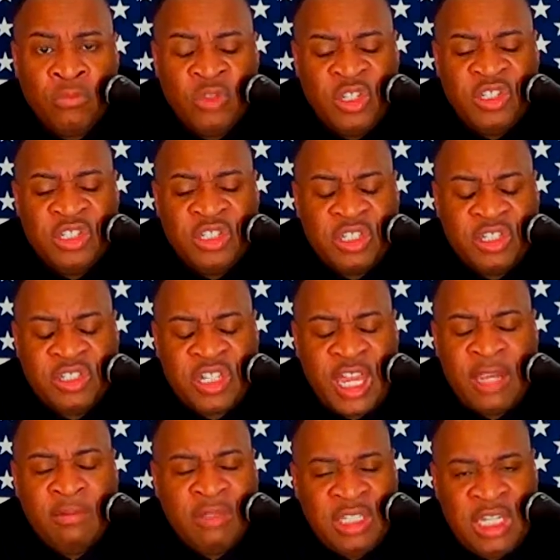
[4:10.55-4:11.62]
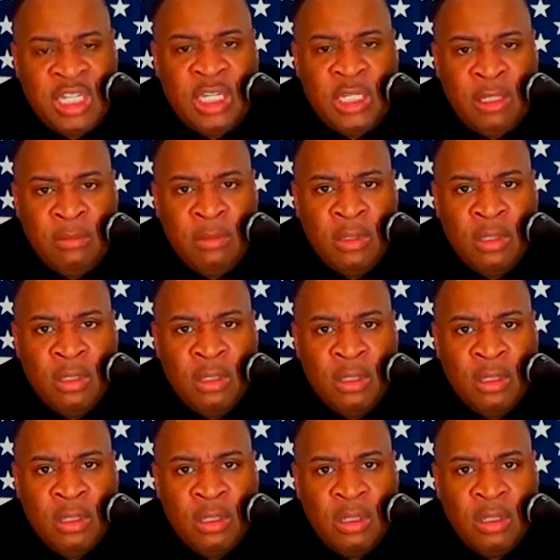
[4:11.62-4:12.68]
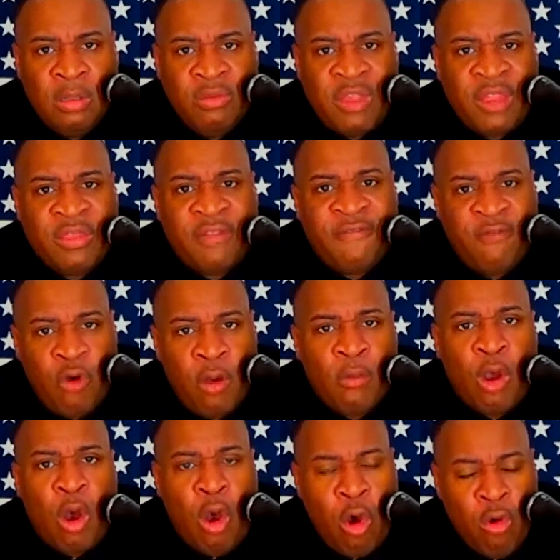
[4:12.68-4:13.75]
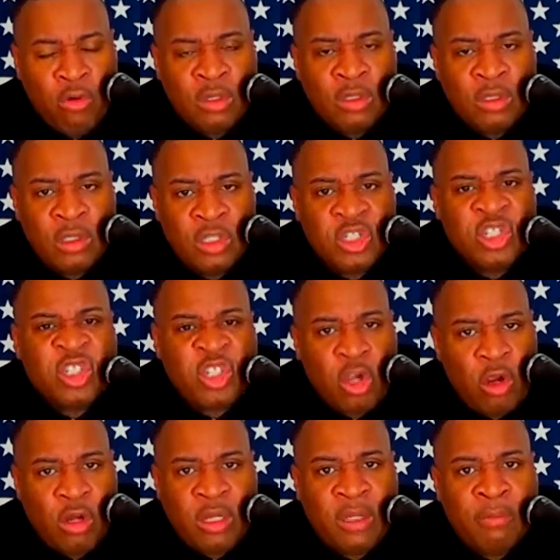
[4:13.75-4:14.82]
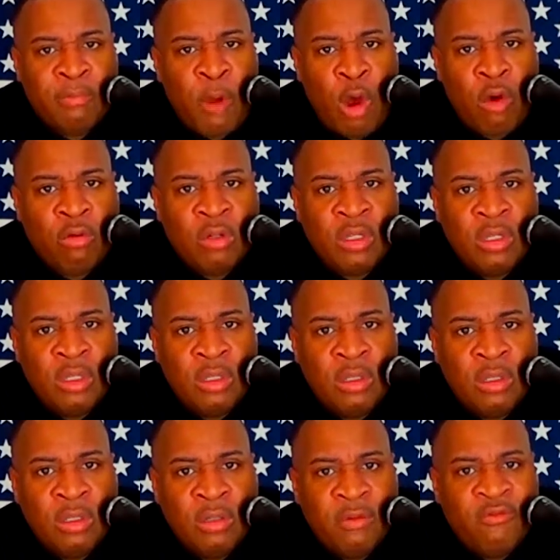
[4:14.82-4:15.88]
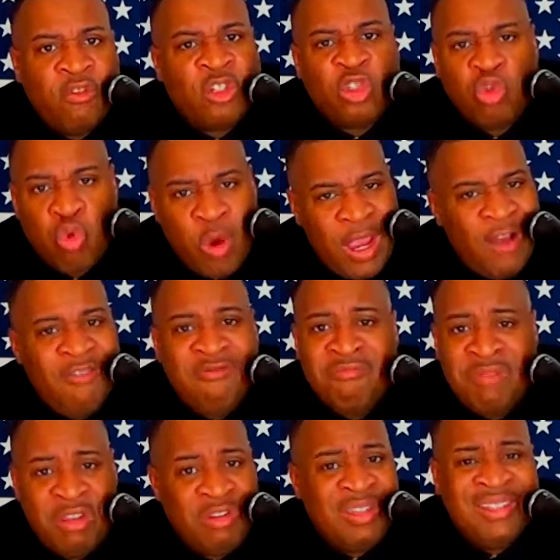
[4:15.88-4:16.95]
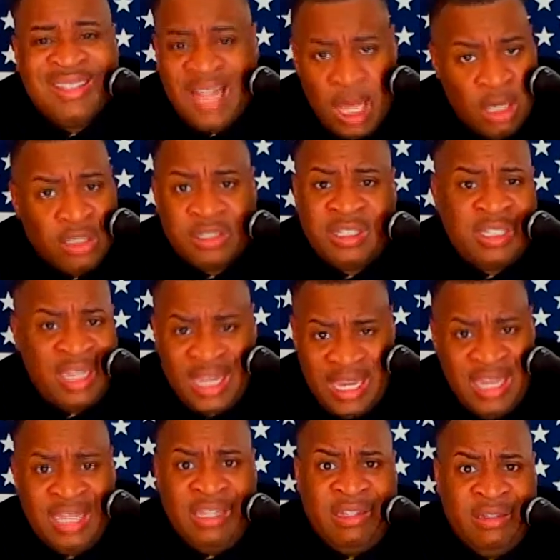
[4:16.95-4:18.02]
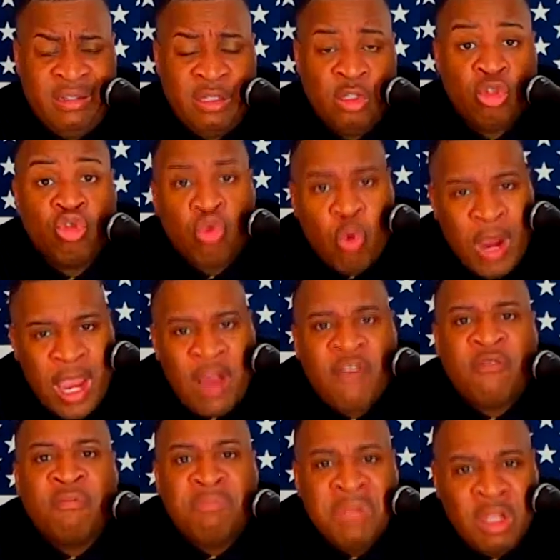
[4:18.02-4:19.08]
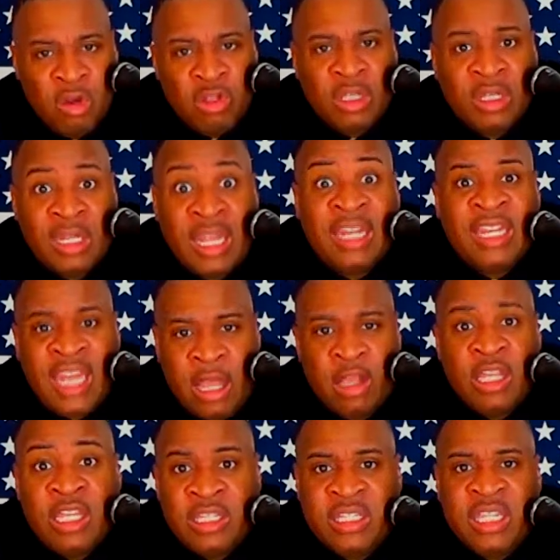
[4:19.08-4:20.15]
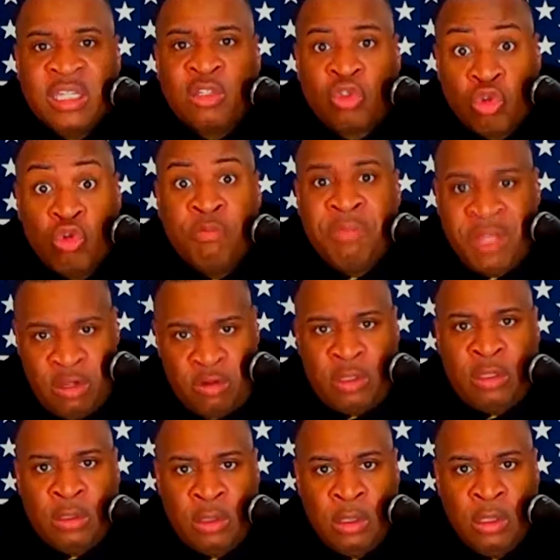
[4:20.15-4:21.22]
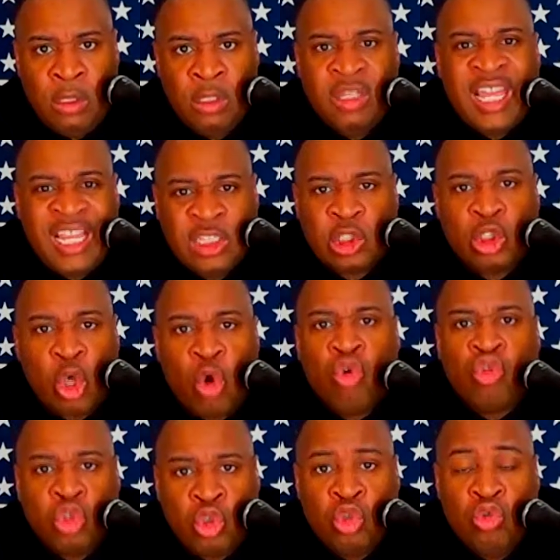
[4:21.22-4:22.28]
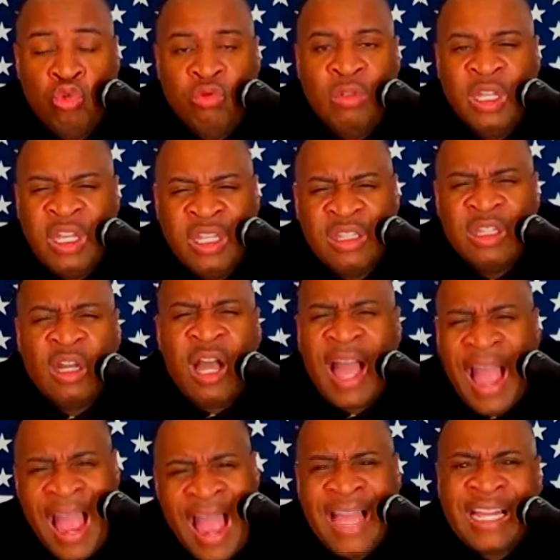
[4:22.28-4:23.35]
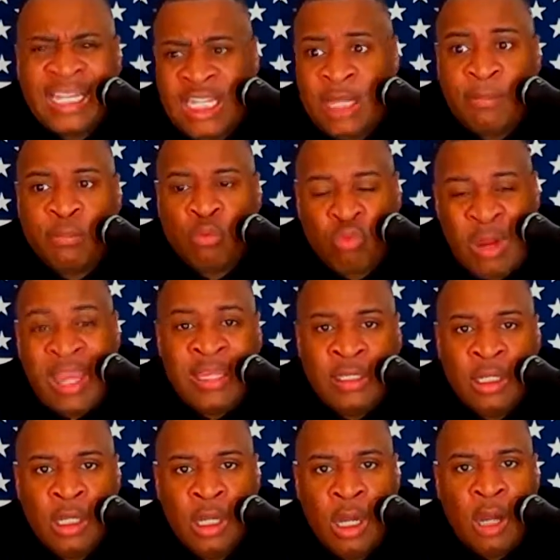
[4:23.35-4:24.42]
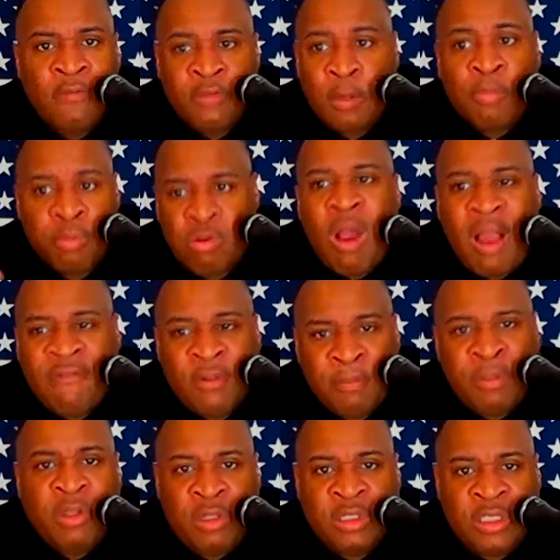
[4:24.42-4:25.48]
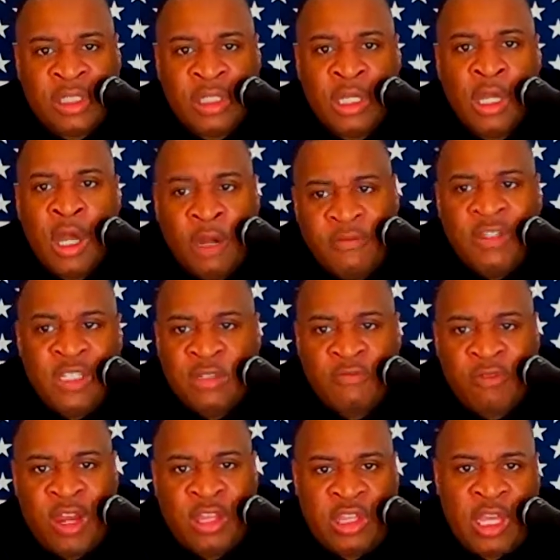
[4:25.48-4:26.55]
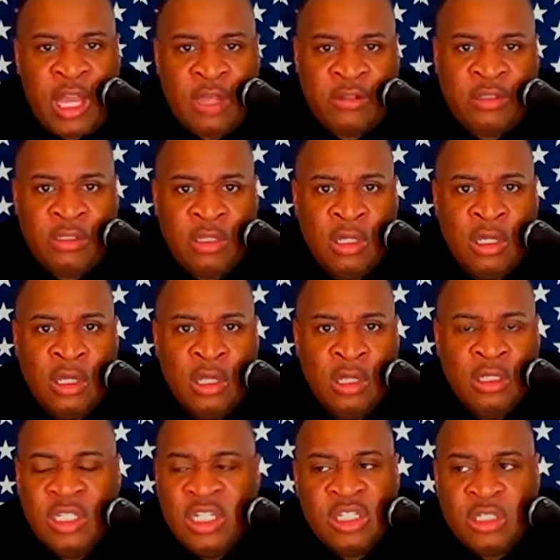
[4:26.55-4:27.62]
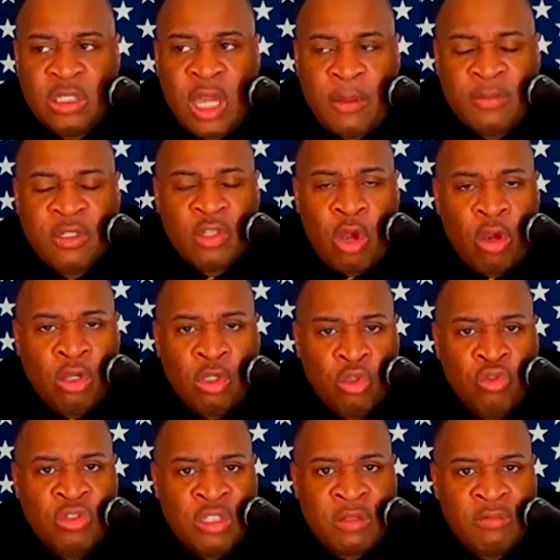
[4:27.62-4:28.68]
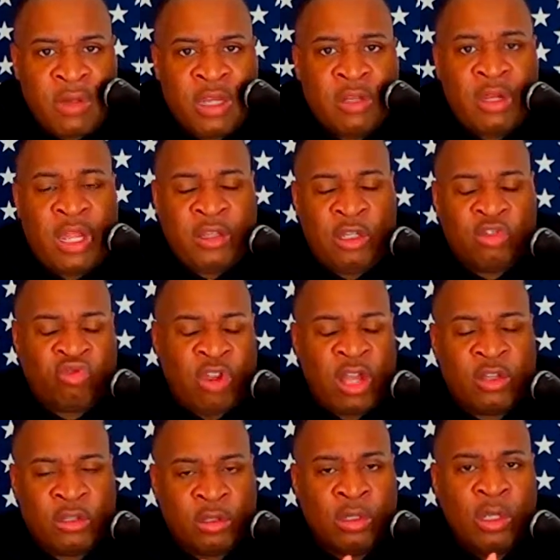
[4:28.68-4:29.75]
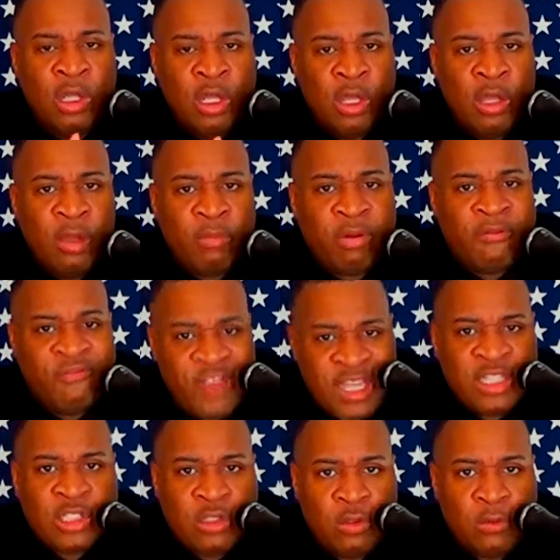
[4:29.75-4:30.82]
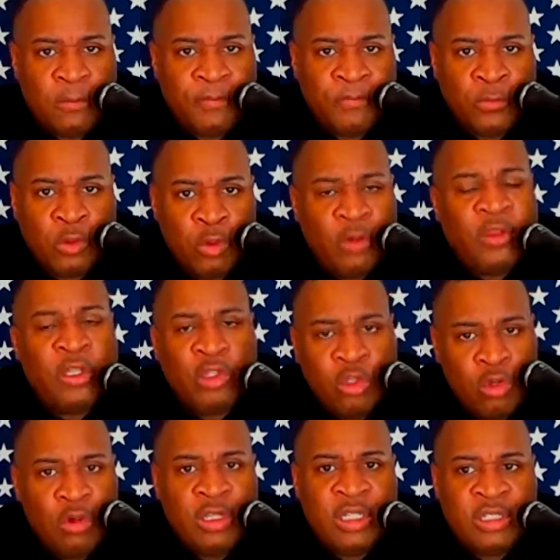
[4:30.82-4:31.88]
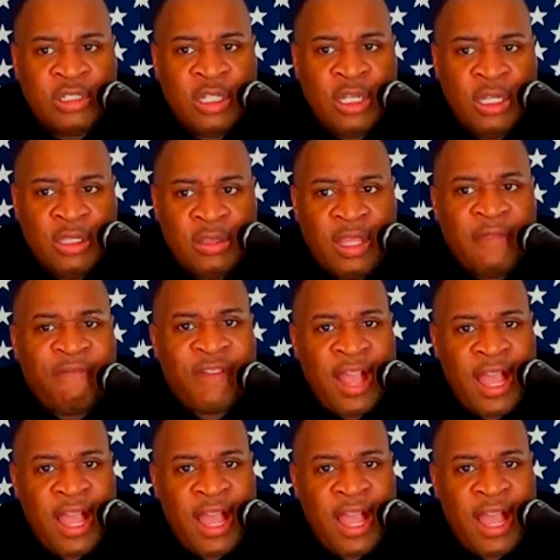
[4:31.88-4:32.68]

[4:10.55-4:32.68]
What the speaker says: This is the same team that the former owner, Sterling, bought for $12 million in the 80s. $12 million, and now he's getting $2 billion. That shows you the high clip rate of the profitability of these franchises. These companies aren't losing money like they're trying to profess to. What they're doing is they